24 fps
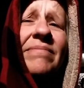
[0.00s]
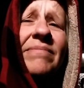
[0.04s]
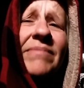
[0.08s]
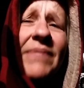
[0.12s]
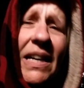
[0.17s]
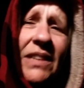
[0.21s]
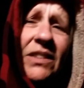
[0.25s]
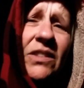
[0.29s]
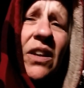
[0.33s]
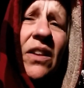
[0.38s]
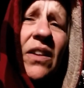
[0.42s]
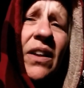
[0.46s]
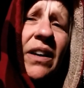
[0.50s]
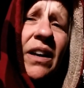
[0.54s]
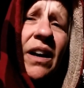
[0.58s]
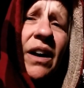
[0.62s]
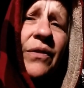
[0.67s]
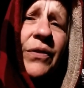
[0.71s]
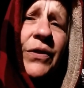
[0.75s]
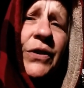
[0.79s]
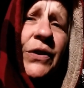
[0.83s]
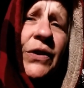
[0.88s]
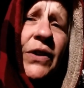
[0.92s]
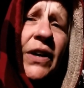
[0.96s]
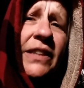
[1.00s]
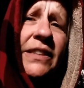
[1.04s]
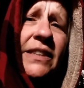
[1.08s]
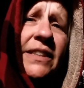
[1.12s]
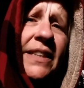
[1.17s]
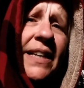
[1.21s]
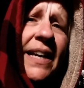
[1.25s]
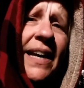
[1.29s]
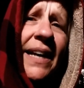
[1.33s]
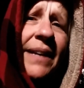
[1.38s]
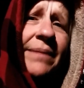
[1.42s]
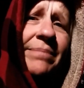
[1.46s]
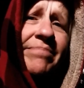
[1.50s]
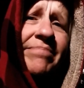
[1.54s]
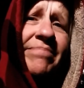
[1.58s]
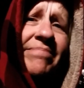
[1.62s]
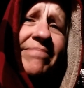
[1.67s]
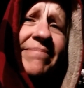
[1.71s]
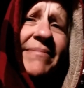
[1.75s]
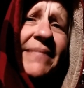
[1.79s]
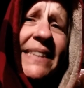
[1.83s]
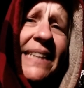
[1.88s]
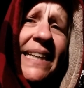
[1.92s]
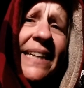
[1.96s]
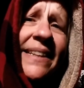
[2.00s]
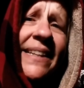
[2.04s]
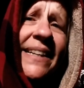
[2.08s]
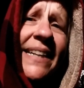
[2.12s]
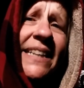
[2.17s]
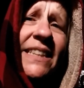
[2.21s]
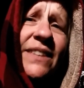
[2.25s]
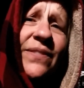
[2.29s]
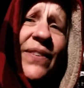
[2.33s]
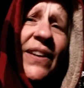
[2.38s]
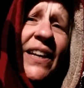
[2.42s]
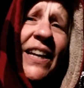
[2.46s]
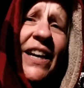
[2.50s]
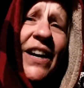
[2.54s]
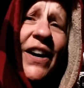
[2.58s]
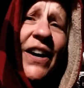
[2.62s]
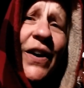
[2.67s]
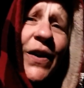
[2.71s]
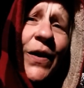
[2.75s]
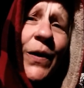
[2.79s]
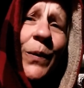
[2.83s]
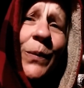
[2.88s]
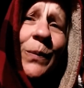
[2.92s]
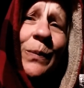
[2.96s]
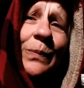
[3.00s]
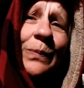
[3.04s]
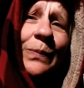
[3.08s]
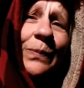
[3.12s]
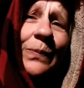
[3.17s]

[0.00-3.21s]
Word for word: That's all I got for you guys today. See you in the next video.